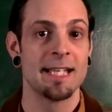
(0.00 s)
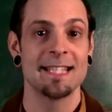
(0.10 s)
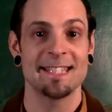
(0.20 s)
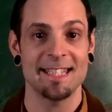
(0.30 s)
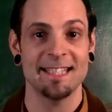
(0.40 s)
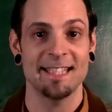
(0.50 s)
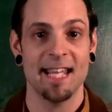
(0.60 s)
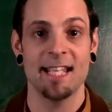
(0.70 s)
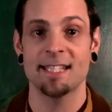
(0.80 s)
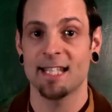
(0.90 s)

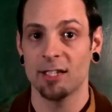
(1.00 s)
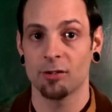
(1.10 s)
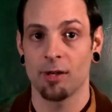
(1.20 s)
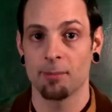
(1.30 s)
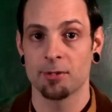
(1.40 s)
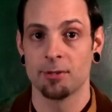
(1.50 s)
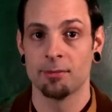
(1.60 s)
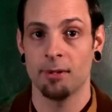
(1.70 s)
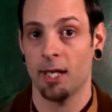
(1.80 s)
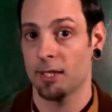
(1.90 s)
68 kilograms,
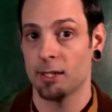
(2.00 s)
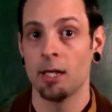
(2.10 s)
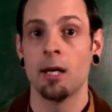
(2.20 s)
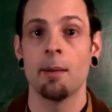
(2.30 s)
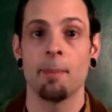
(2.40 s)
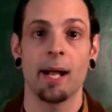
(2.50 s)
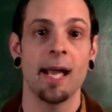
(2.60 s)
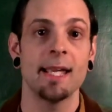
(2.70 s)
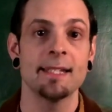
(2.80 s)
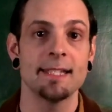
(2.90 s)
and by
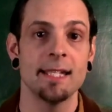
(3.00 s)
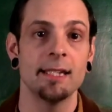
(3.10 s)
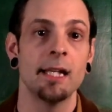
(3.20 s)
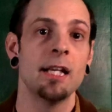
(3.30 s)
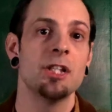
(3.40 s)
18,